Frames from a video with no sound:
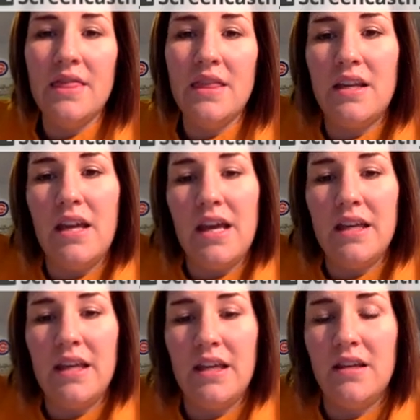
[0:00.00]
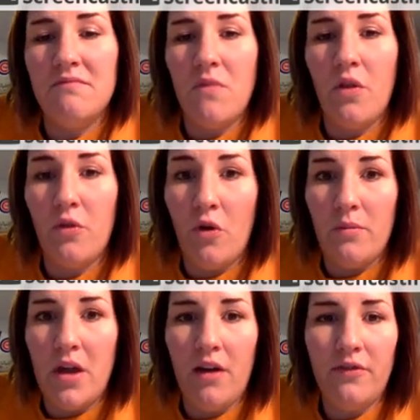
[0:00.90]
then it can throw
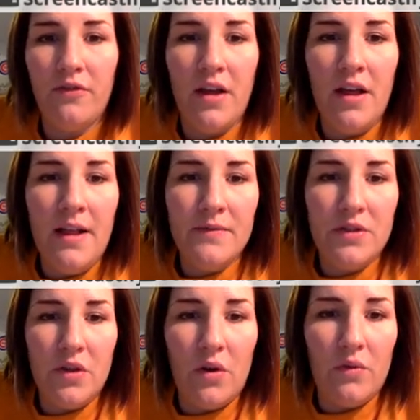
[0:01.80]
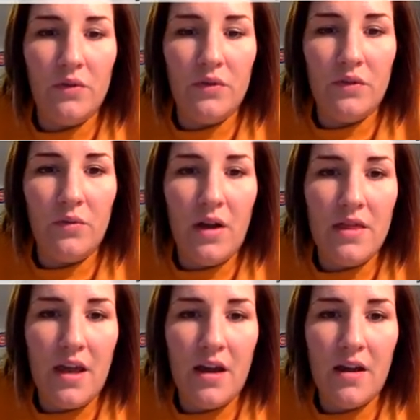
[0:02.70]
me off. So we'll do one
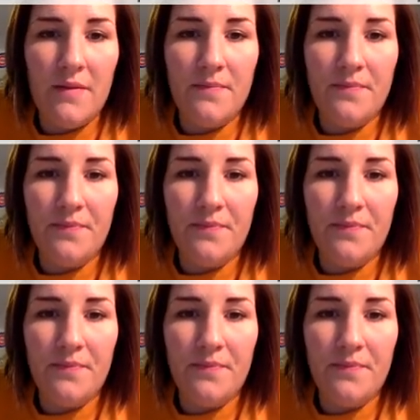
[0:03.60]
there.